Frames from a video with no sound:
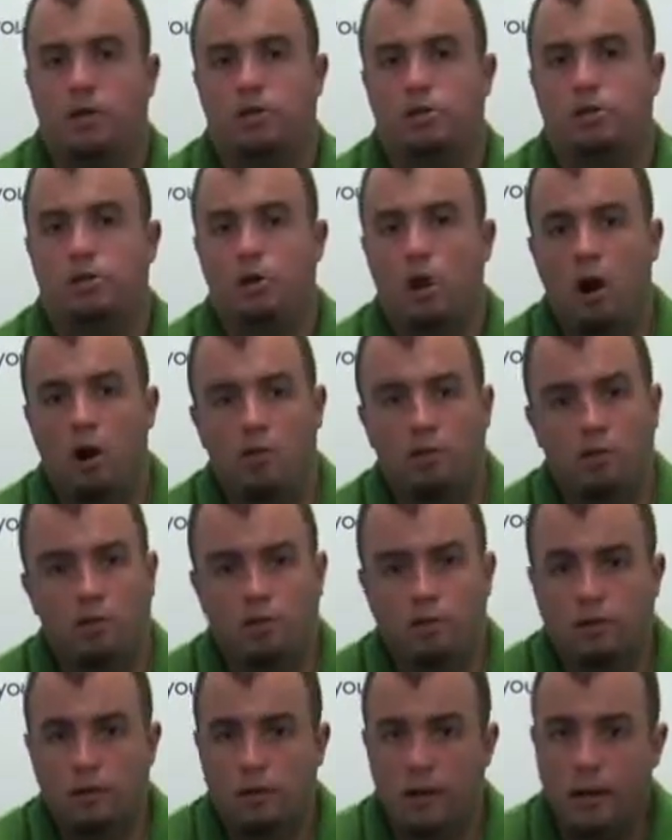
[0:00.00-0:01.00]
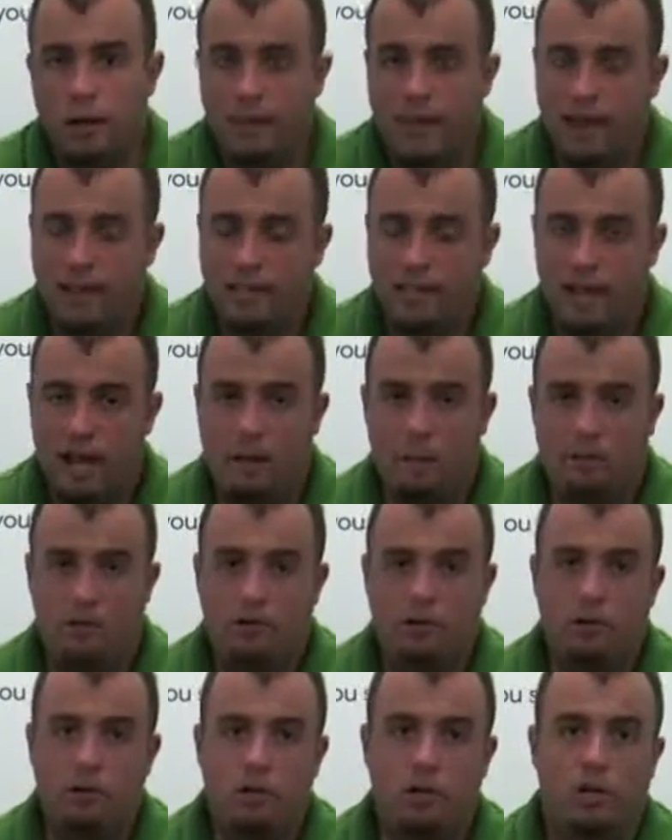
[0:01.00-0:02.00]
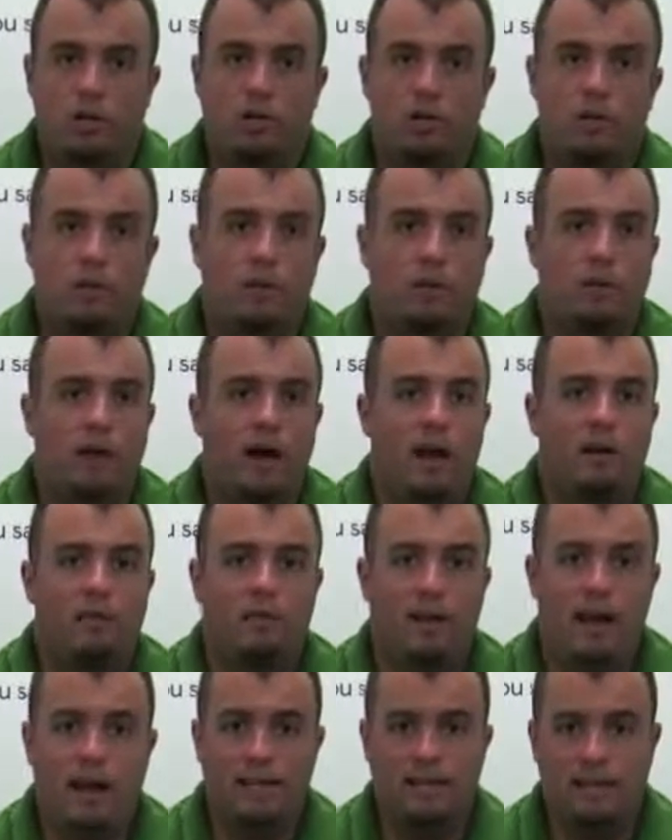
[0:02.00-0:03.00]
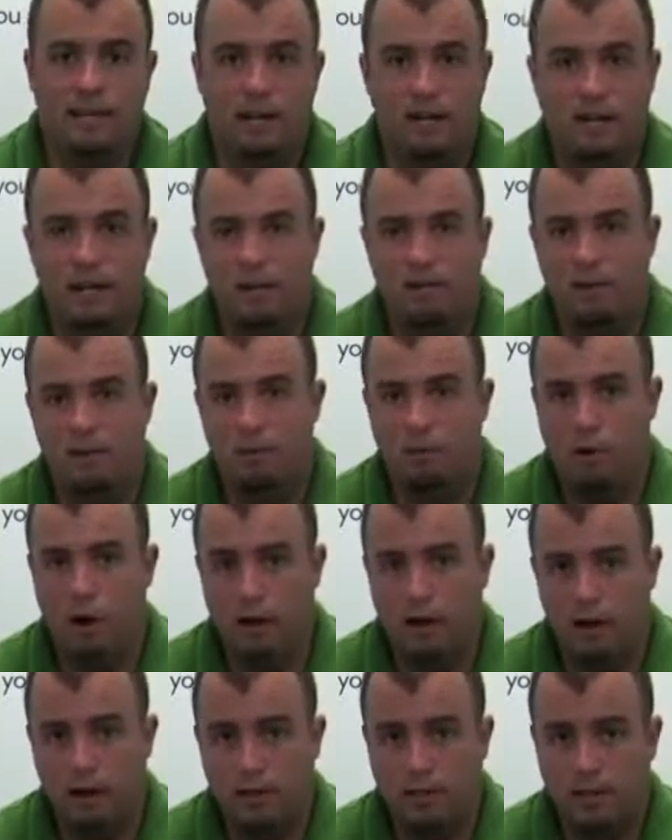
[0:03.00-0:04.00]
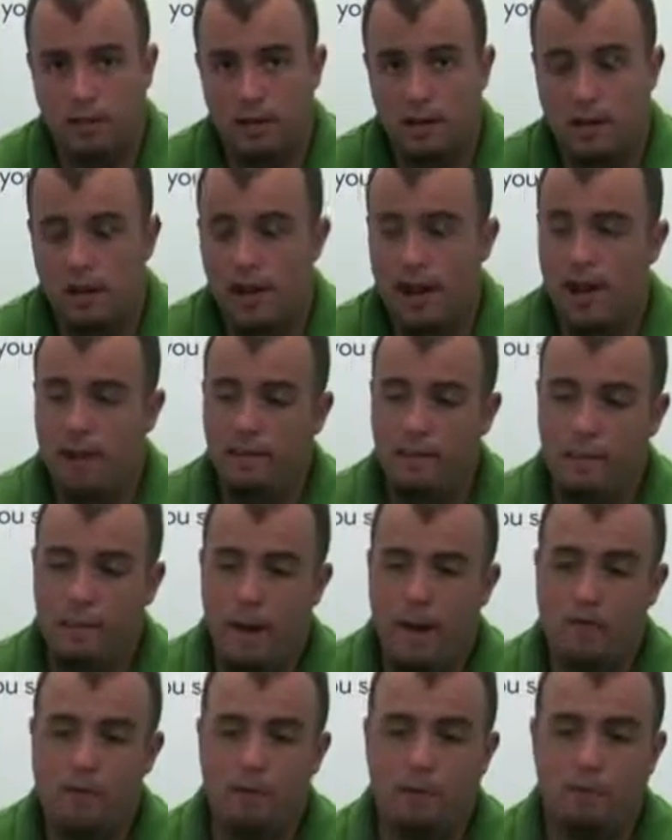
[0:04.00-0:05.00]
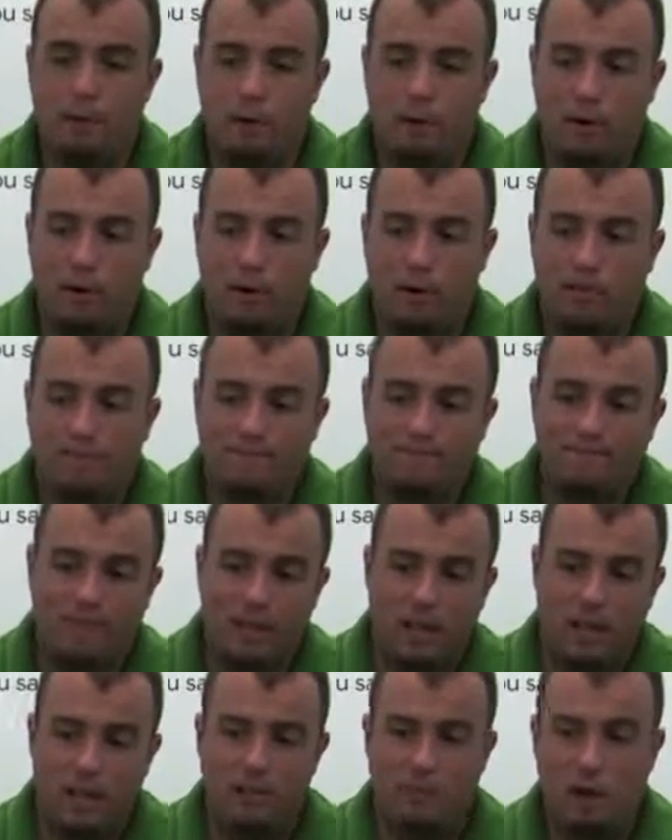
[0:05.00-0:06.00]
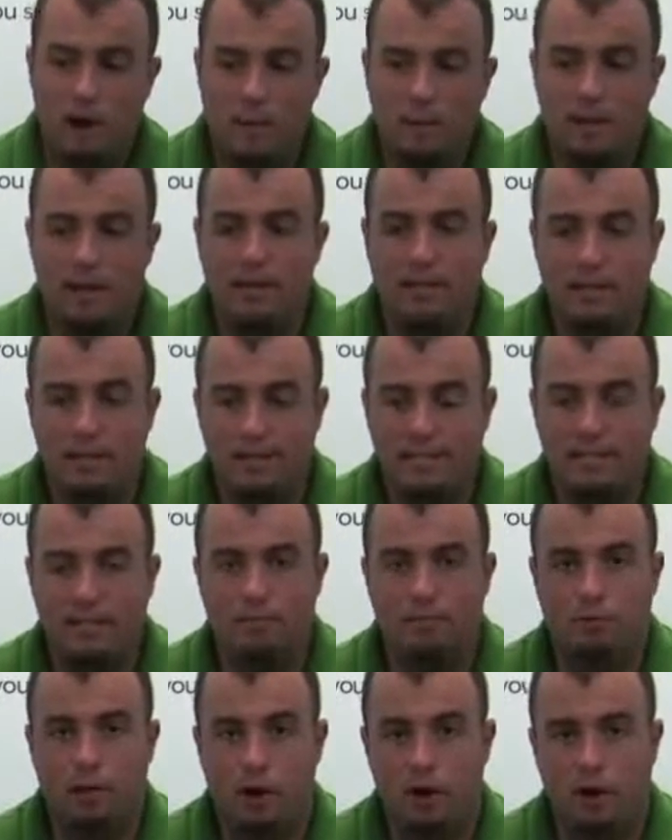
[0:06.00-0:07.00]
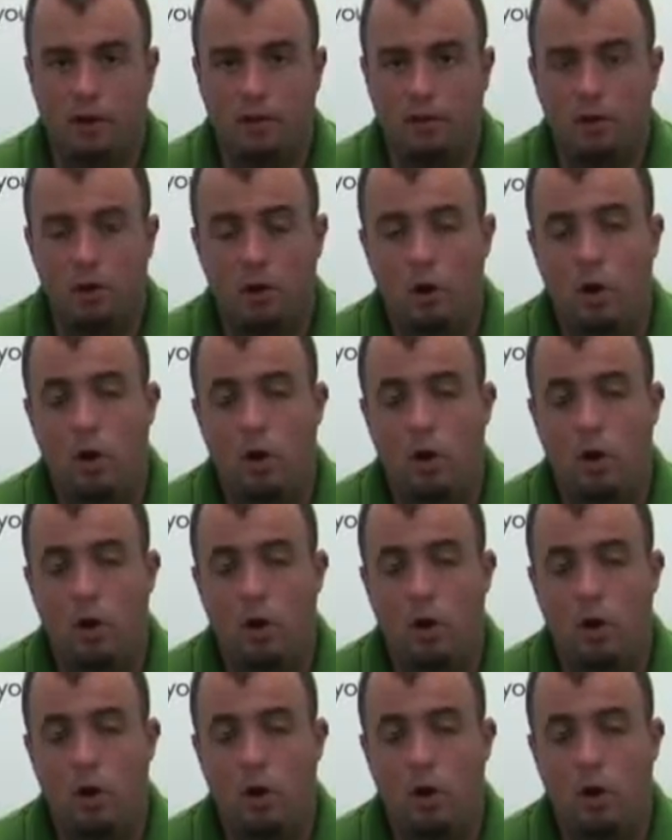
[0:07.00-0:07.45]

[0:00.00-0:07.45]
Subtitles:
Star Reviews gets the opportunity to review a lot of as-seen on TV products, and the Magic Bullet is probably a decent product.